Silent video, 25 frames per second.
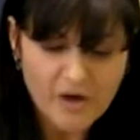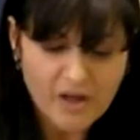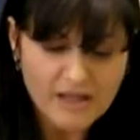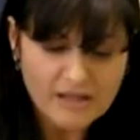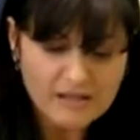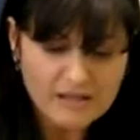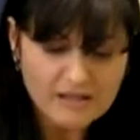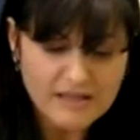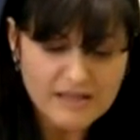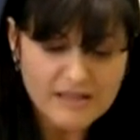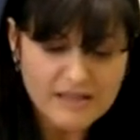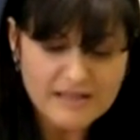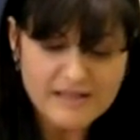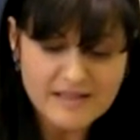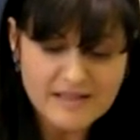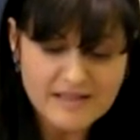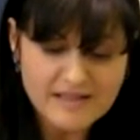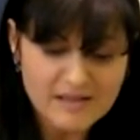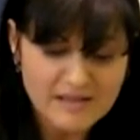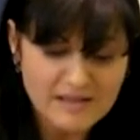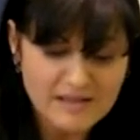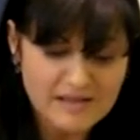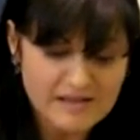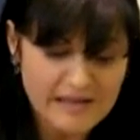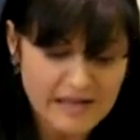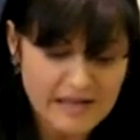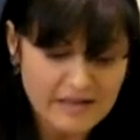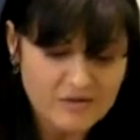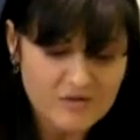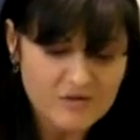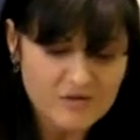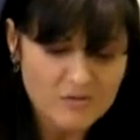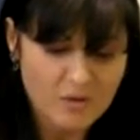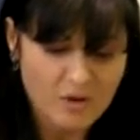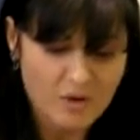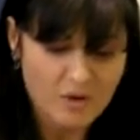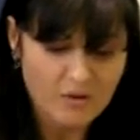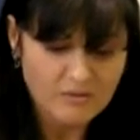the existing status
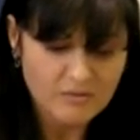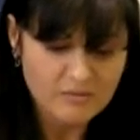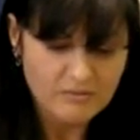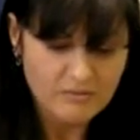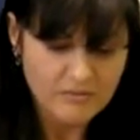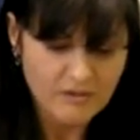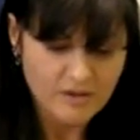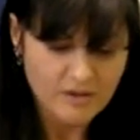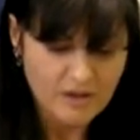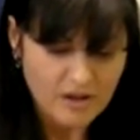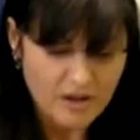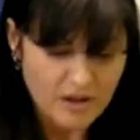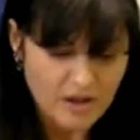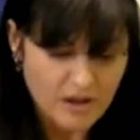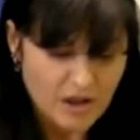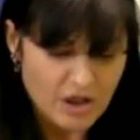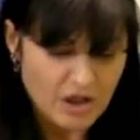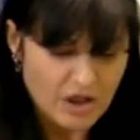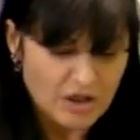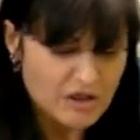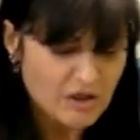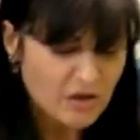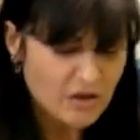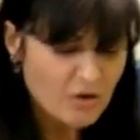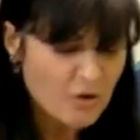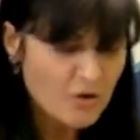quo, the